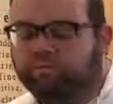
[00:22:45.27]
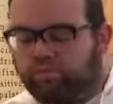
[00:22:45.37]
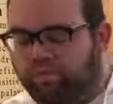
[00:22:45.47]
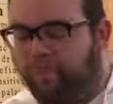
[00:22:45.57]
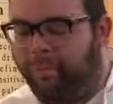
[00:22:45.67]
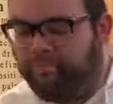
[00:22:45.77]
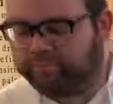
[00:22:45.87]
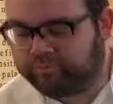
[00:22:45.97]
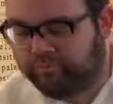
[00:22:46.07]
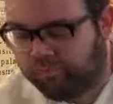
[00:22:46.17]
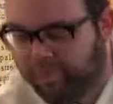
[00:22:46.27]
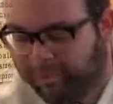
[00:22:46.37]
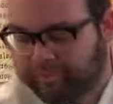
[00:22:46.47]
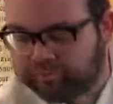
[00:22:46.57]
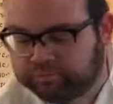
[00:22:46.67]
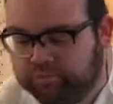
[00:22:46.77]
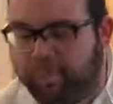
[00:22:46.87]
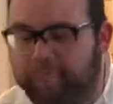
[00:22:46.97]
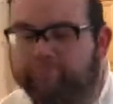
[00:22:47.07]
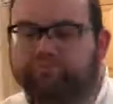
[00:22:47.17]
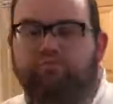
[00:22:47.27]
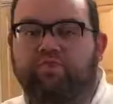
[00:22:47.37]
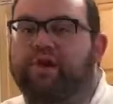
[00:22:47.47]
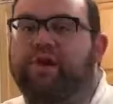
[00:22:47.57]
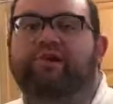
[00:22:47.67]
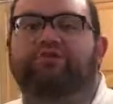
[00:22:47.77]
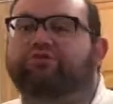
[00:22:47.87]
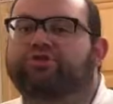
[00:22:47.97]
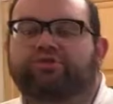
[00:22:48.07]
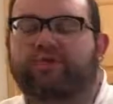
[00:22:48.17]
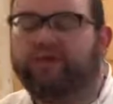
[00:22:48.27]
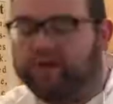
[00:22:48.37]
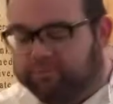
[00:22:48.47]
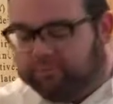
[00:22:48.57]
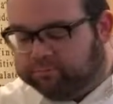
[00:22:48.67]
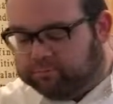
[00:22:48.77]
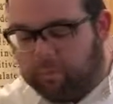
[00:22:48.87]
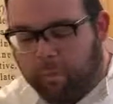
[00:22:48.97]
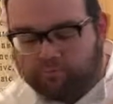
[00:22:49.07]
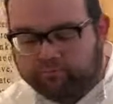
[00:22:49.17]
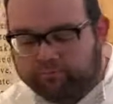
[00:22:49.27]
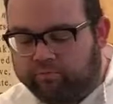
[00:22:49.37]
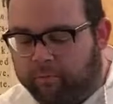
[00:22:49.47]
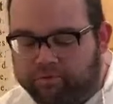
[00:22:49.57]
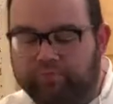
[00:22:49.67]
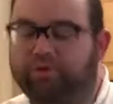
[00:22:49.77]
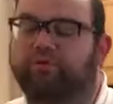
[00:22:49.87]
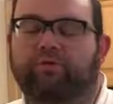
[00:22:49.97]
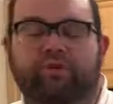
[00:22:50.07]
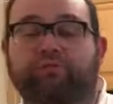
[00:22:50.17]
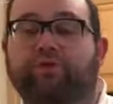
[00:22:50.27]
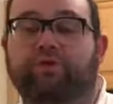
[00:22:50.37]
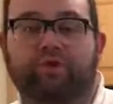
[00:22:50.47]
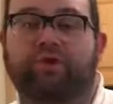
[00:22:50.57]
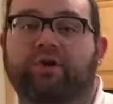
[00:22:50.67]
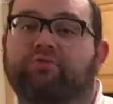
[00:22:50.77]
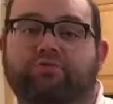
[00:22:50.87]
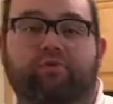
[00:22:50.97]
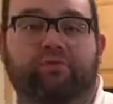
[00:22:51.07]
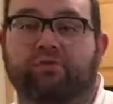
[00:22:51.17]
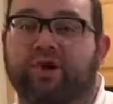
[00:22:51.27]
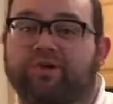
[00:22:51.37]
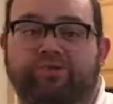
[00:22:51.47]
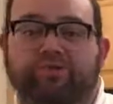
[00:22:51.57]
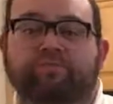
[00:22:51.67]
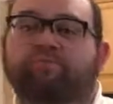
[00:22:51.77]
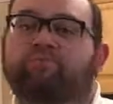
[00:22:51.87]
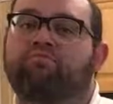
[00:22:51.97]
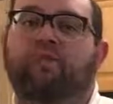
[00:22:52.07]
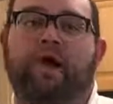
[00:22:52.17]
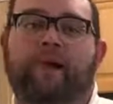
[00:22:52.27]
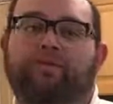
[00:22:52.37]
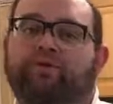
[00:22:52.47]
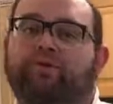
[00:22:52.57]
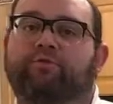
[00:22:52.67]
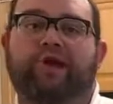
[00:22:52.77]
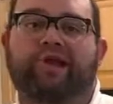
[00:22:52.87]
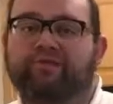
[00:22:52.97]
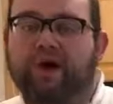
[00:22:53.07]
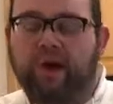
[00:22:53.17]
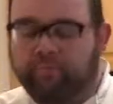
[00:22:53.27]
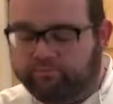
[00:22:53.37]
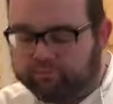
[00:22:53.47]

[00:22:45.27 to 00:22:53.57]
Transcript: The cake is just sweet enough. It's beautiful. It's a beautiful thing. Good for brunch. Good for any time.